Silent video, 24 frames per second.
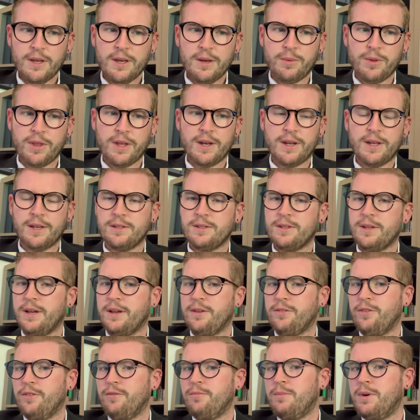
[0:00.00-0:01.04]
within his
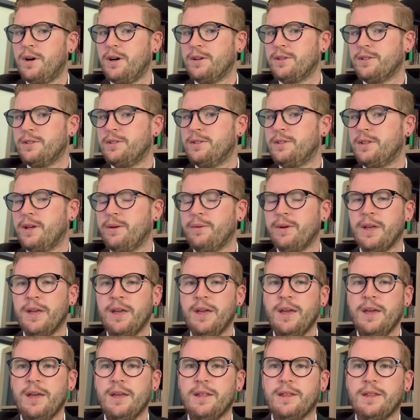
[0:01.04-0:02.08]
sort of Marxist theory,
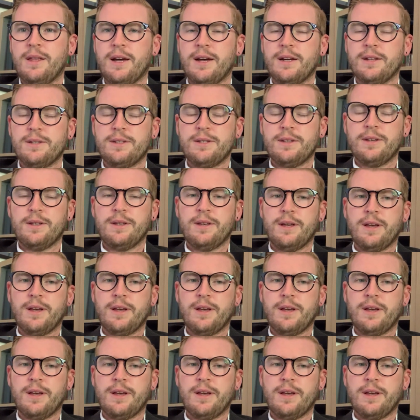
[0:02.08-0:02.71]
that